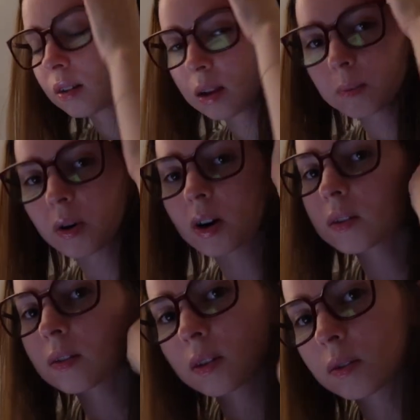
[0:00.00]
of like
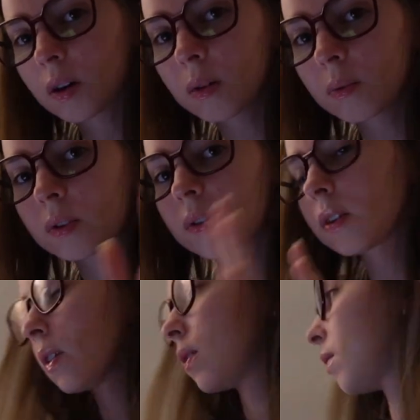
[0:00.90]
part zero, which
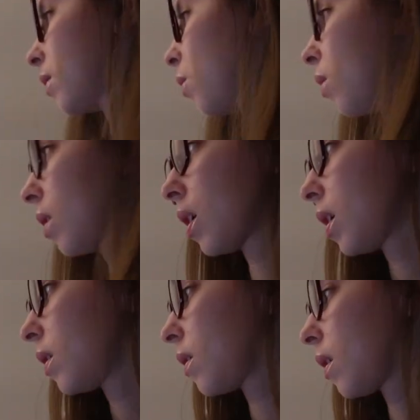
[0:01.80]
is
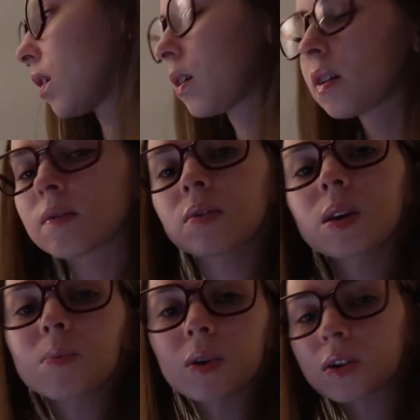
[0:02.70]
organizing
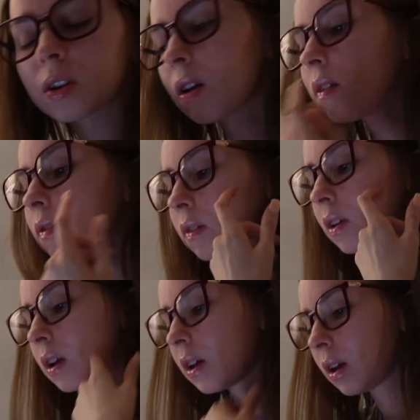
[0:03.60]
the bookshelves
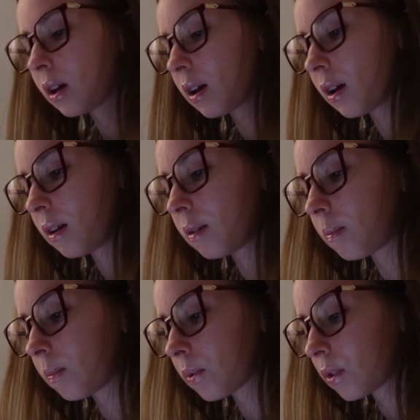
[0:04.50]

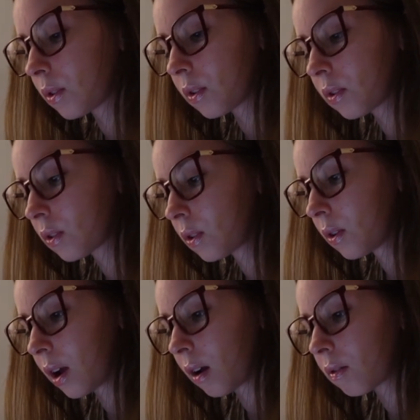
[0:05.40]
um, just to
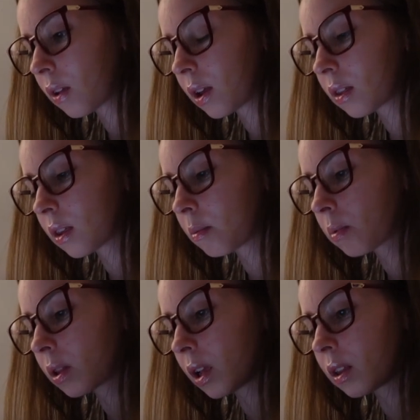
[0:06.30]
have like the
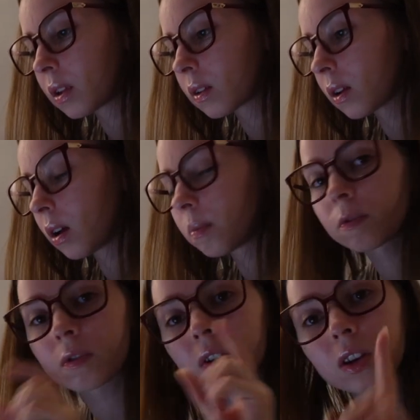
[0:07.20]
playlist up
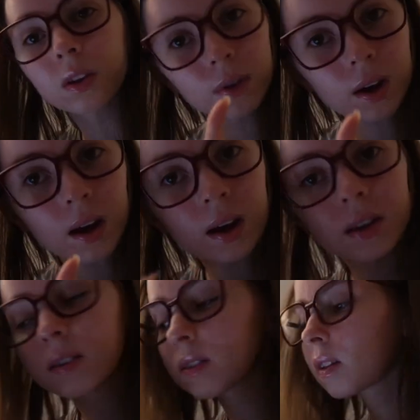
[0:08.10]
for you
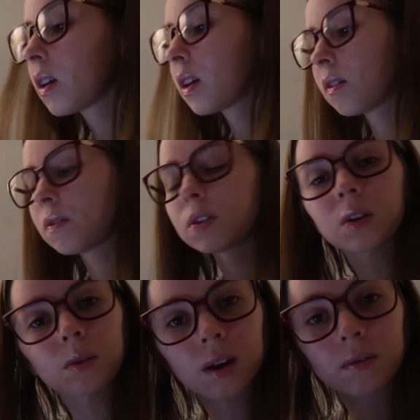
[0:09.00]
guys if you
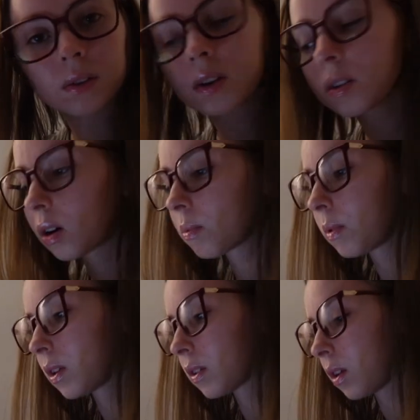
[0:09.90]
don't have TikTok
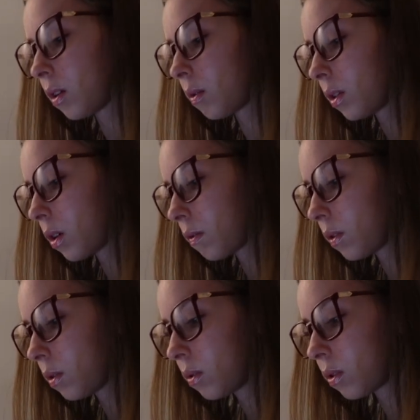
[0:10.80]
because I know a lot of
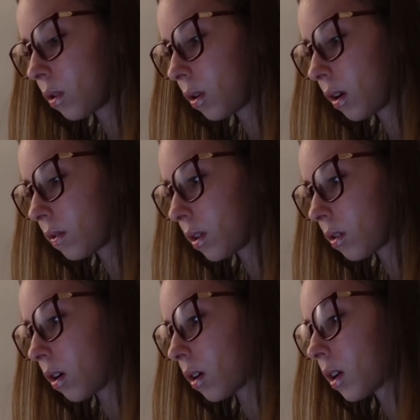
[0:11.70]
you don't have
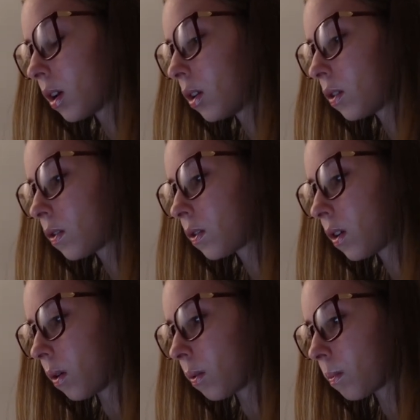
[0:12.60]
TikTok.
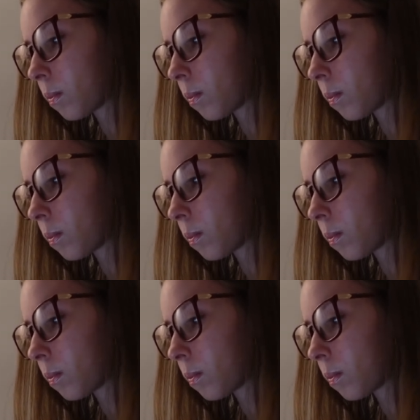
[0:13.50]
So